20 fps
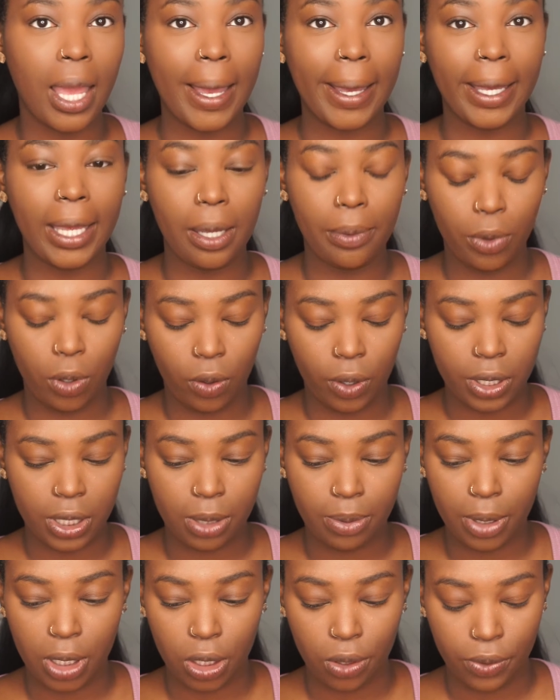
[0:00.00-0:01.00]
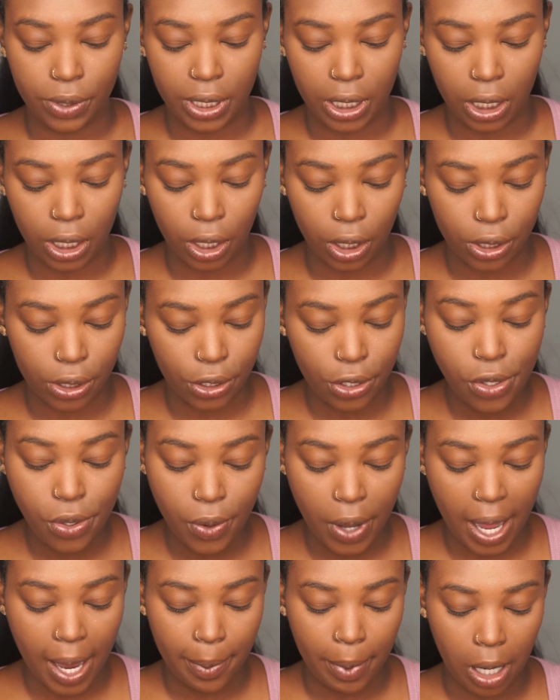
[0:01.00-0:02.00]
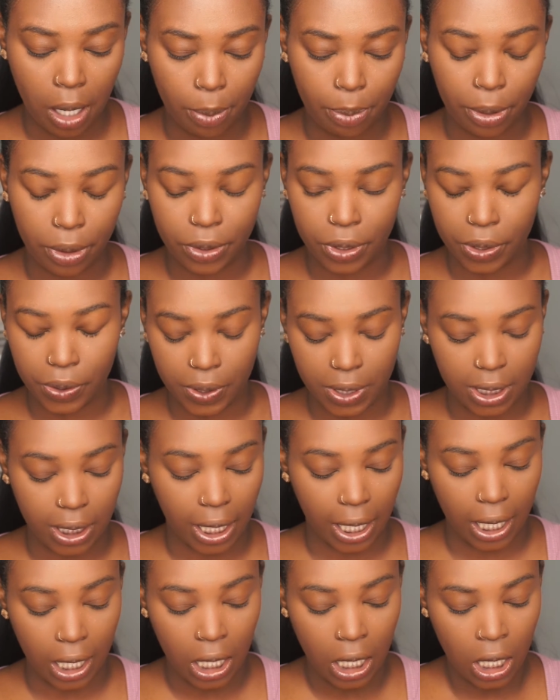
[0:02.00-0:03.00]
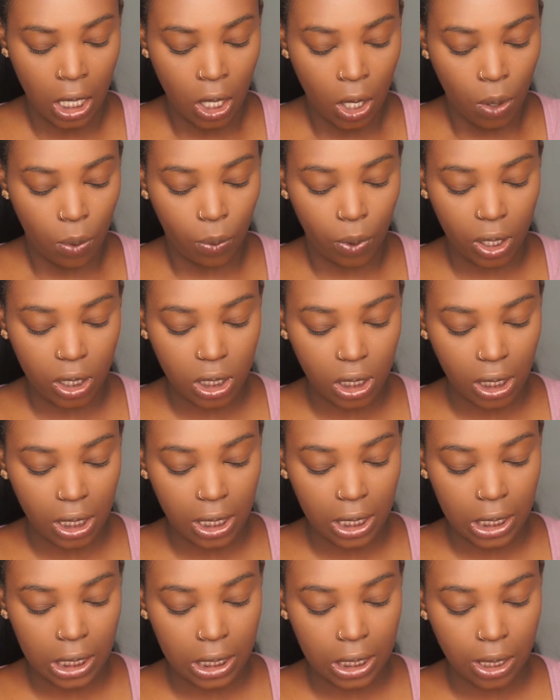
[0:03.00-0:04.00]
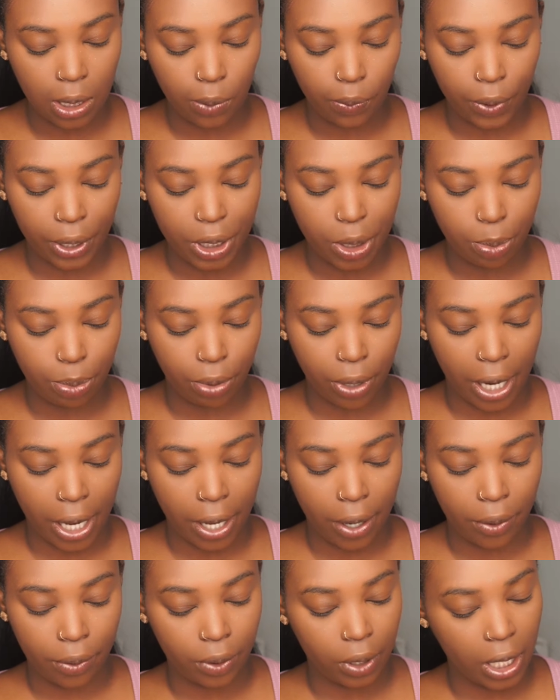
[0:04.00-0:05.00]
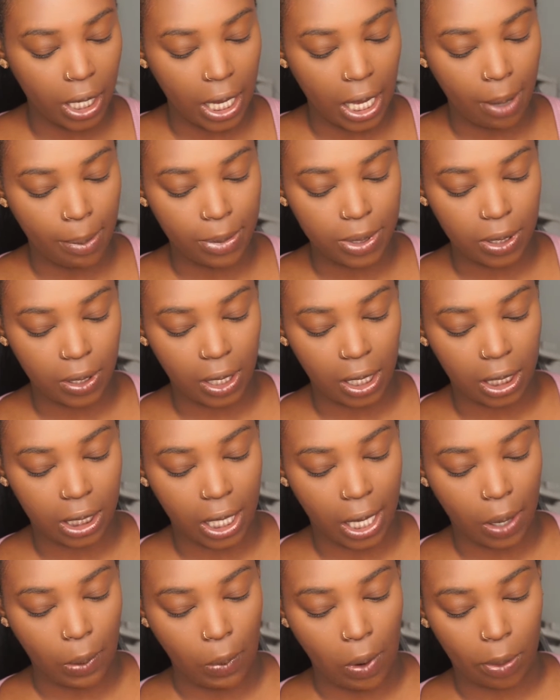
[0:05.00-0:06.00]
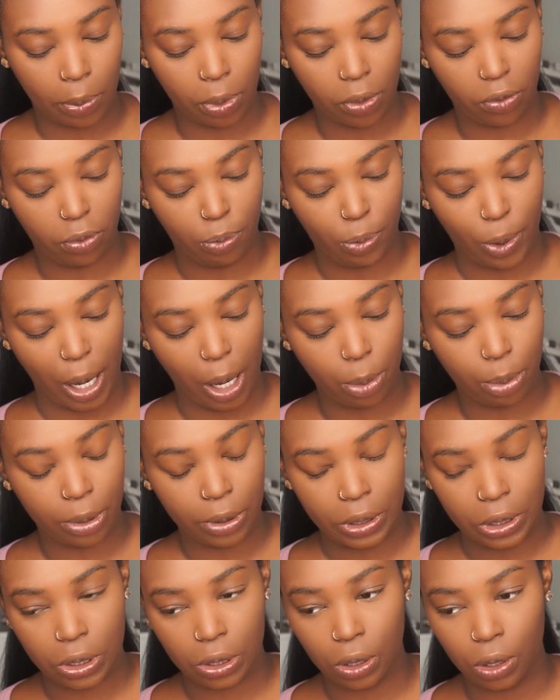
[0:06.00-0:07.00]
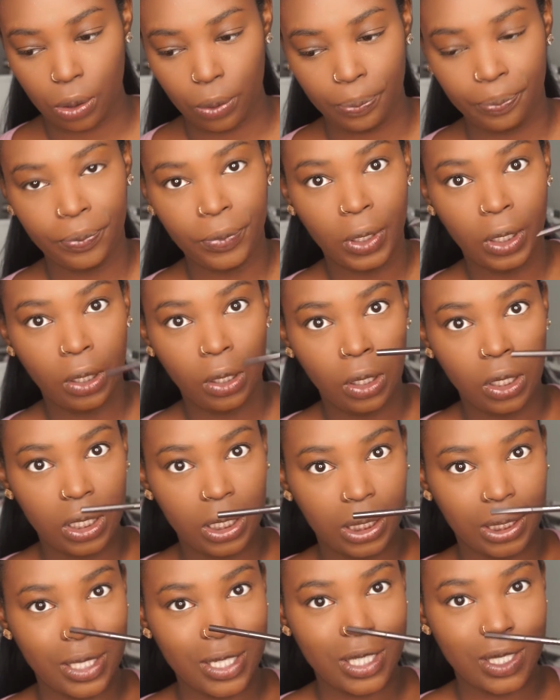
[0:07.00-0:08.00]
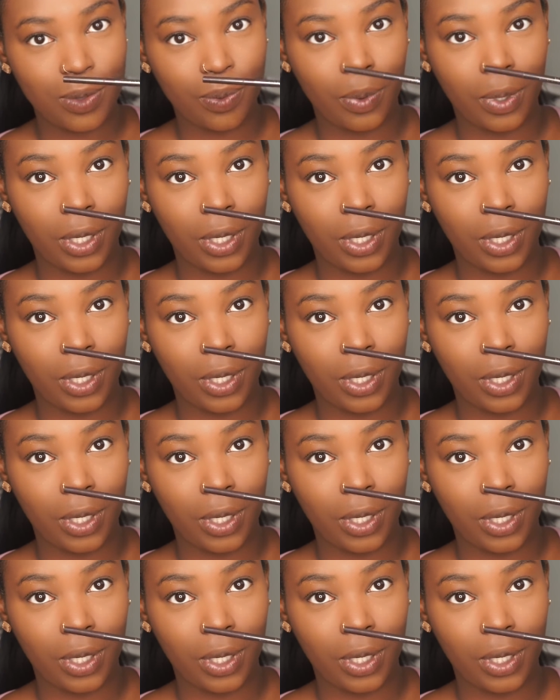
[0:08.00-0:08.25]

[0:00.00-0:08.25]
I am going to be using 2 eyebrow pencils today, which is the Rich Brown Amazonian Clay Waterproof Brow Pencil, this